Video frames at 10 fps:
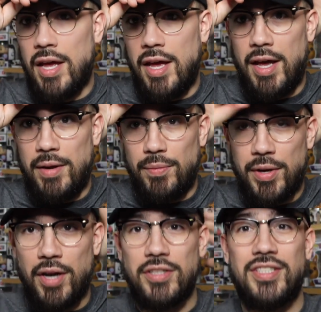and
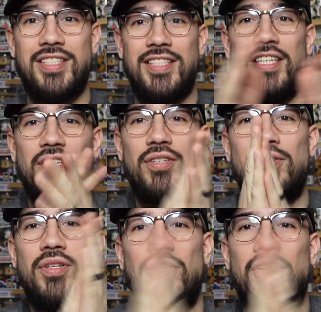we are
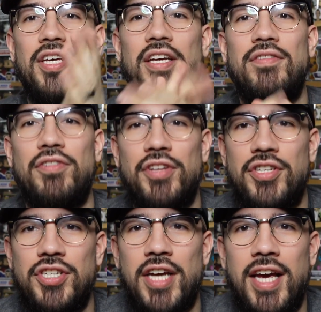still looking for the
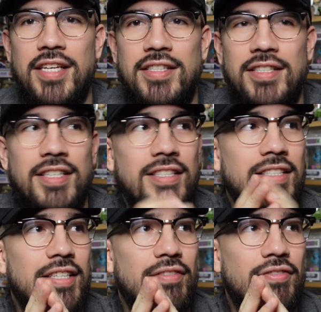chase. This
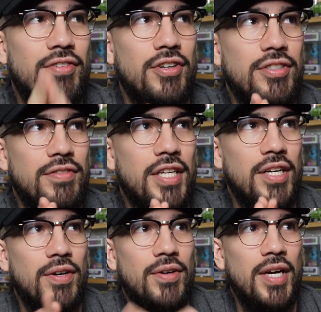is the first
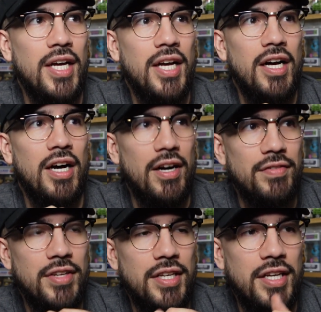video
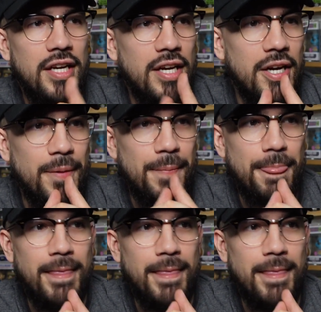of the year.